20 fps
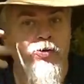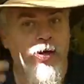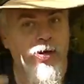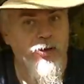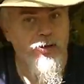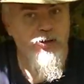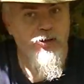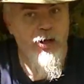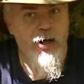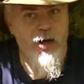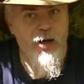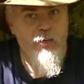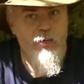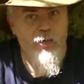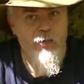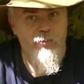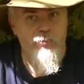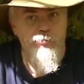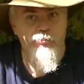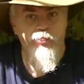take a
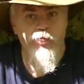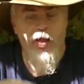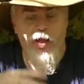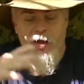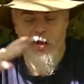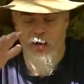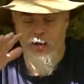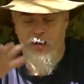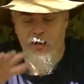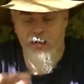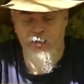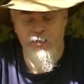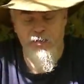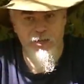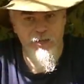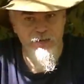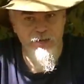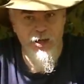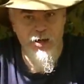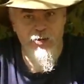shower. I lay
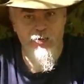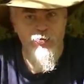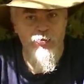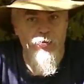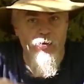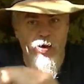this down on the